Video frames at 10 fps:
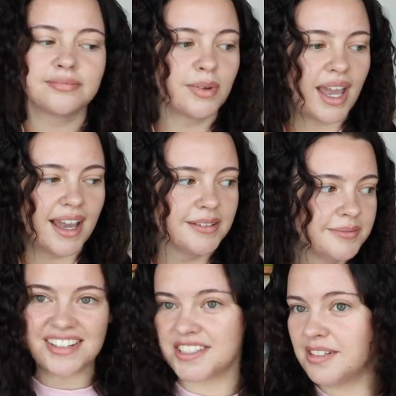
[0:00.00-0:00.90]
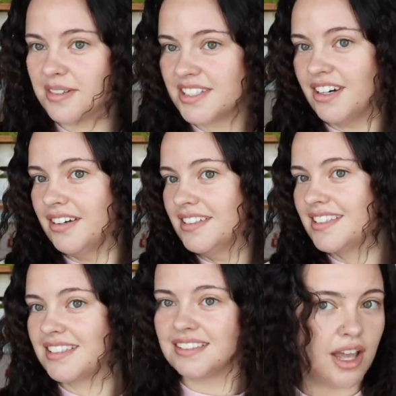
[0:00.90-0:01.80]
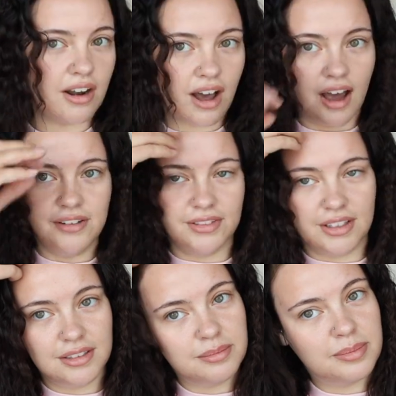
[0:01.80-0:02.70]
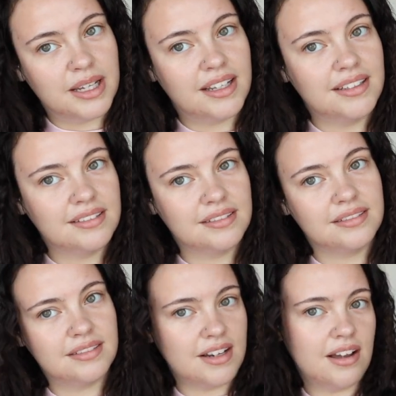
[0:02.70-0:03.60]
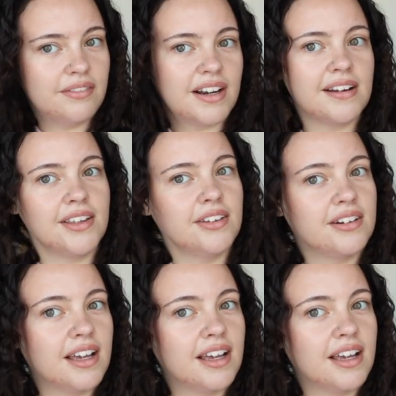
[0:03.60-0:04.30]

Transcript: okay, here's the results. Not awful, but not very cute